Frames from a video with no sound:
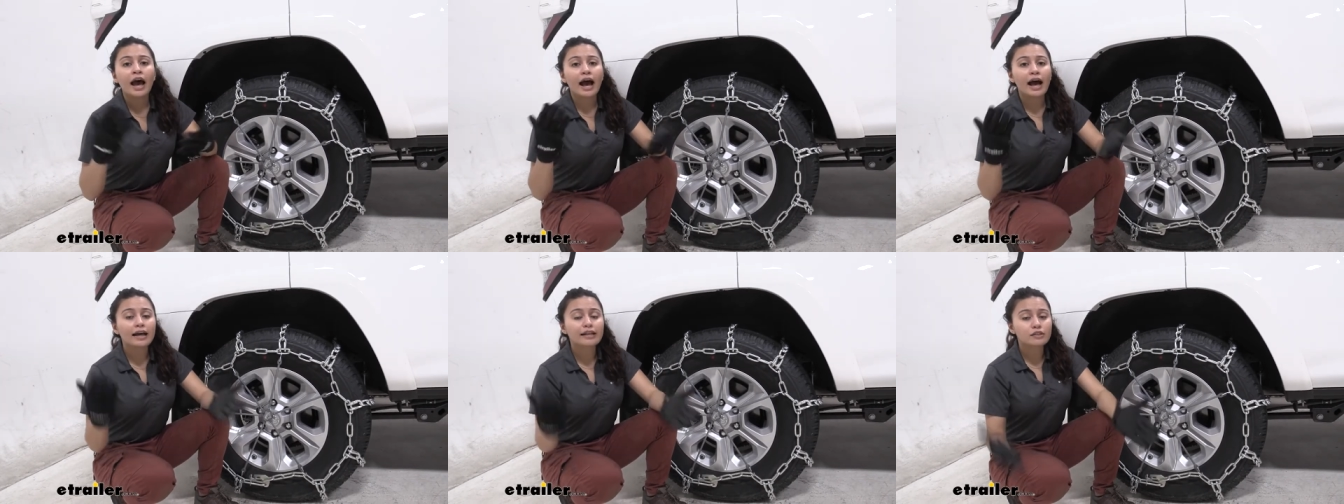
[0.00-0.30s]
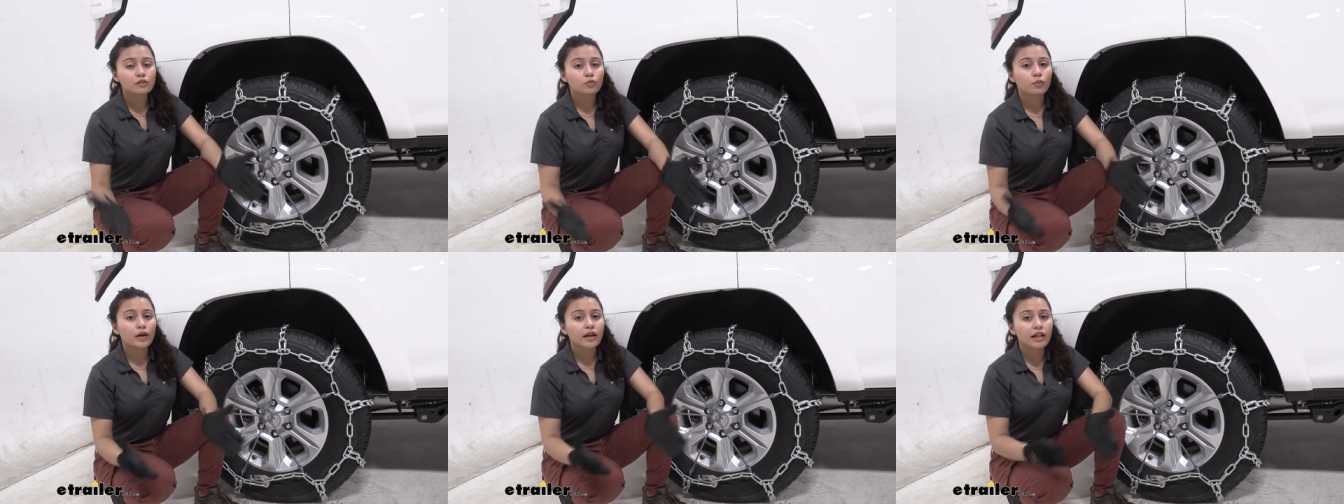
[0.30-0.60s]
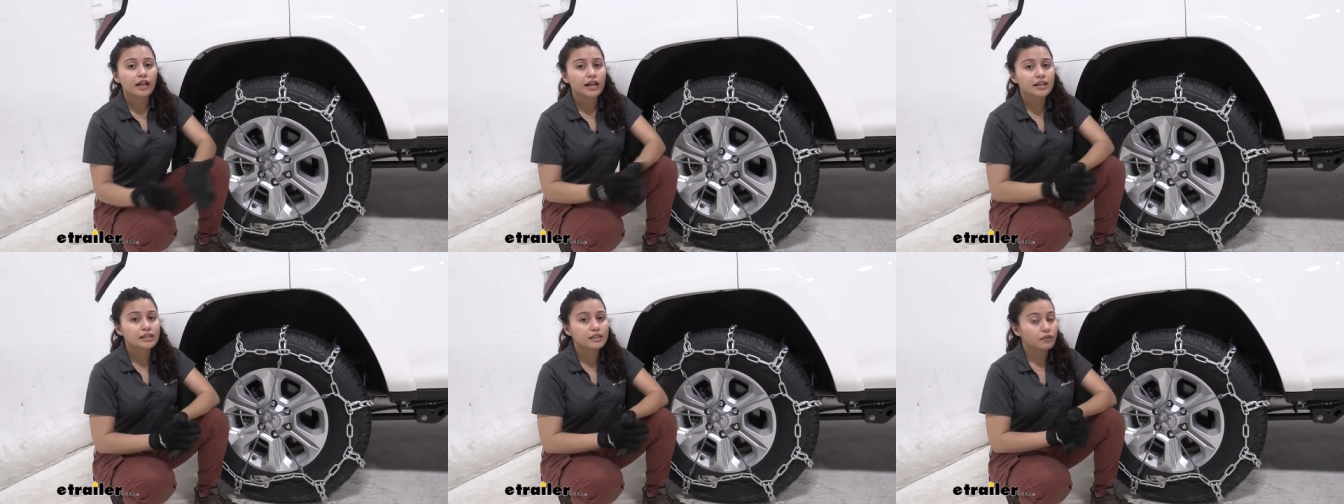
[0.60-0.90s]
as well
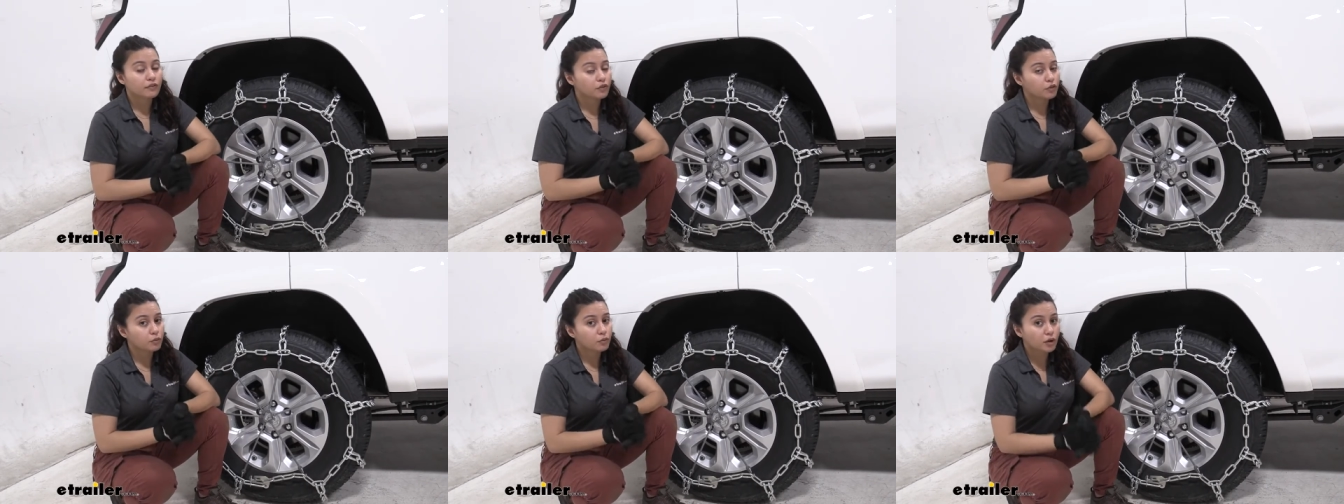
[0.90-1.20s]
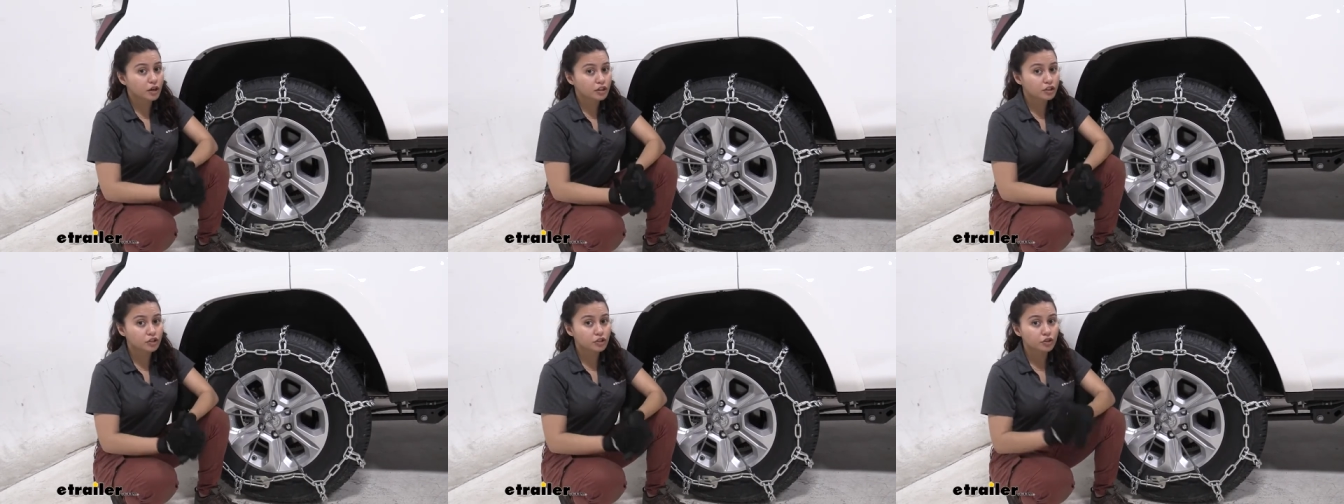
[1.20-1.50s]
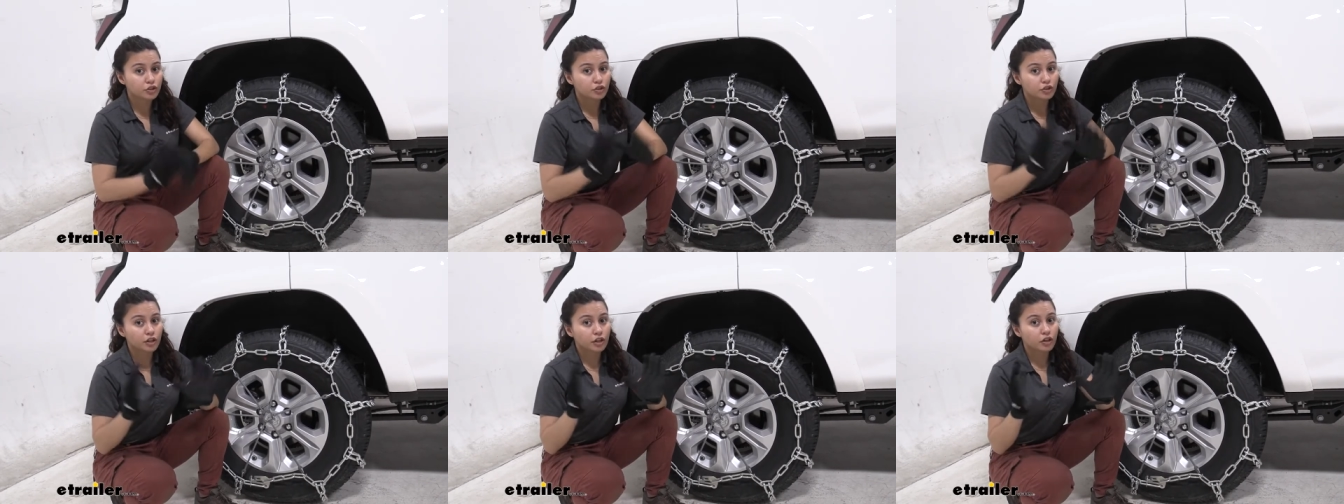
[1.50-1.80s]
as if you want to,
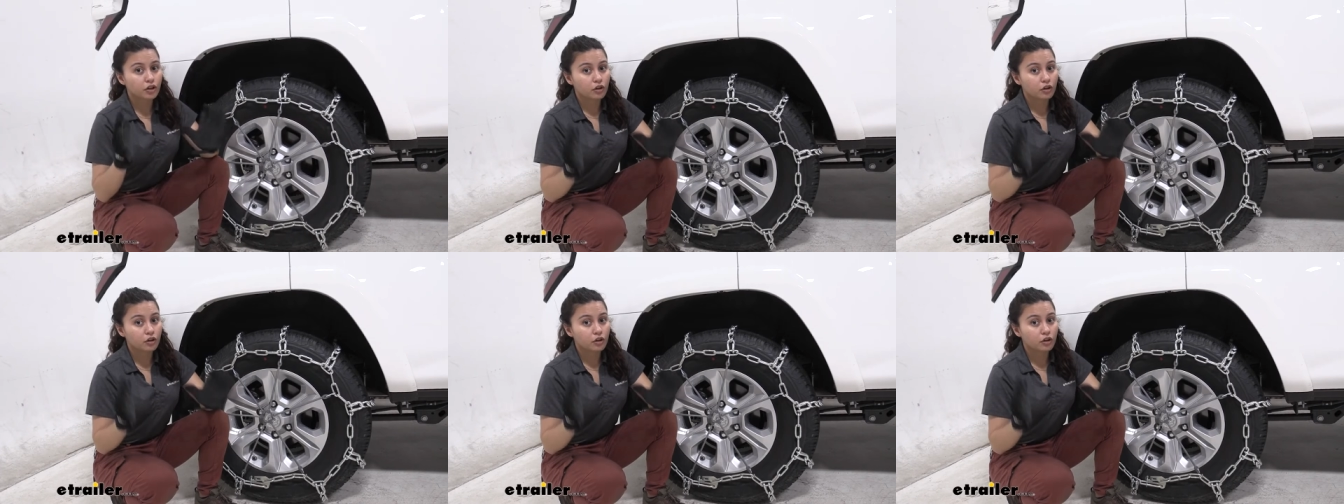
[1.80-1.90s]
you can